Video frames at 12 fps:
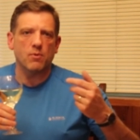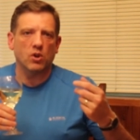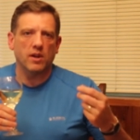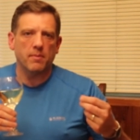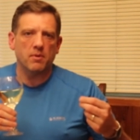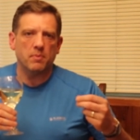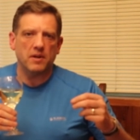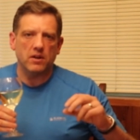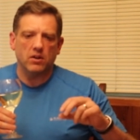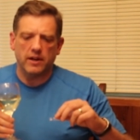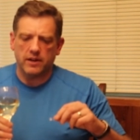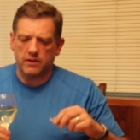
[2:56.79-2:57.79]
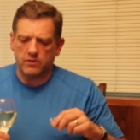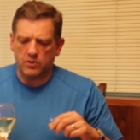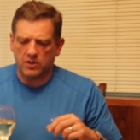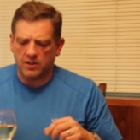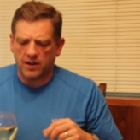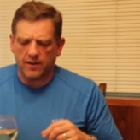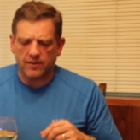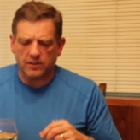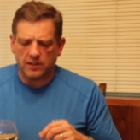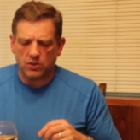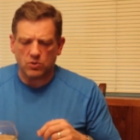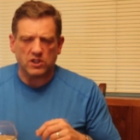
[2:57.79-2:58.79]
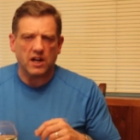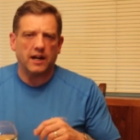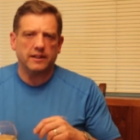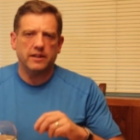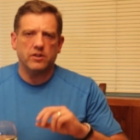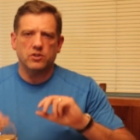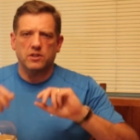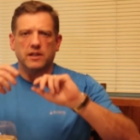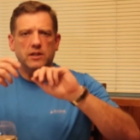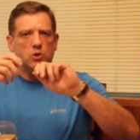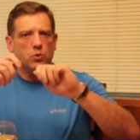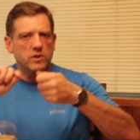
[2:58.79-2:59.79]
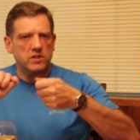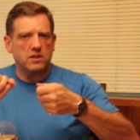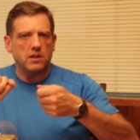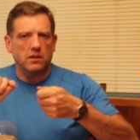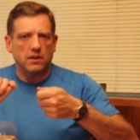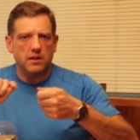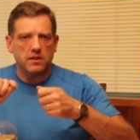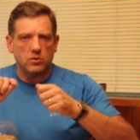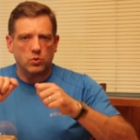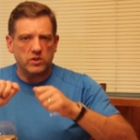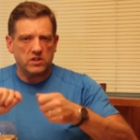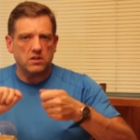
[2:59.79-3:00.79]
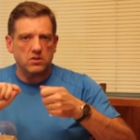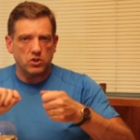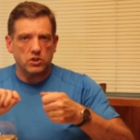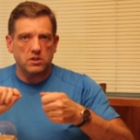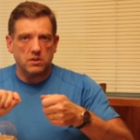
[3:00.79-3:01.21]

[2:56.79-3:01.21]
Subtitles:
or lemon peel and you get those cocktails and they twist just